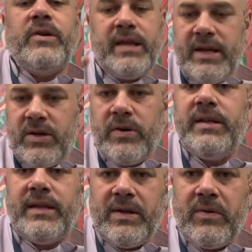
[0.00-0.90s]
they do it,
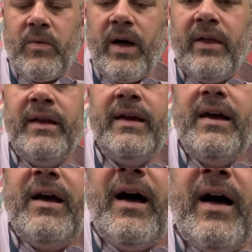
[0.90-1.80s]
and they do it well,
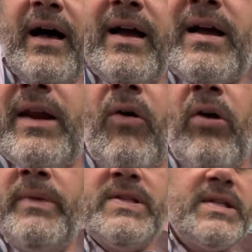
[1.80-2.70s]
kind of
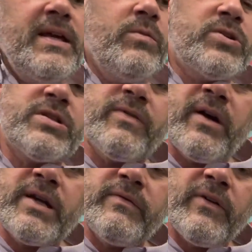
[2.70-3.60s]
almondsy, which is
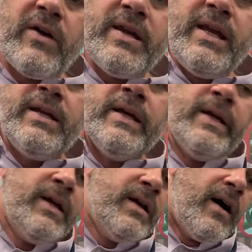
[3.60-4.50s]
very, very neat.
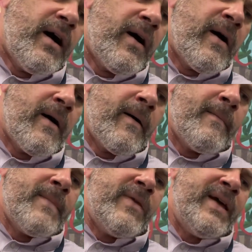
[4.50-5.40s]

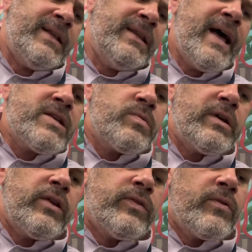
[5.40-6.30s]
And then the last one
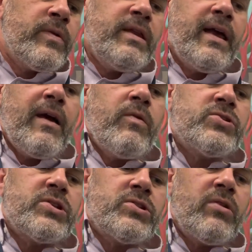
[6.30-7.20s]
I threw in there was
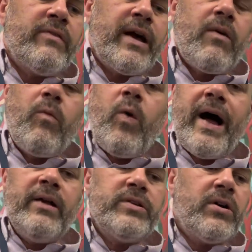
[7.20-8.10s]
just sort of like a
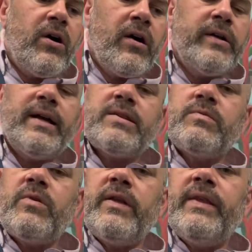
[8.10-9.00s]
wild card. That's
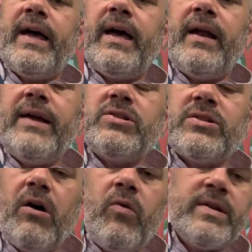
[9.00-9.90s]
one that I
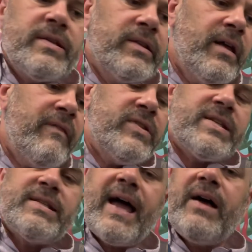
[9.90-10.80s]
just always love the
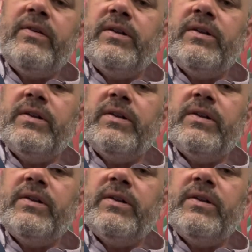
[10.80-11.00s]
sound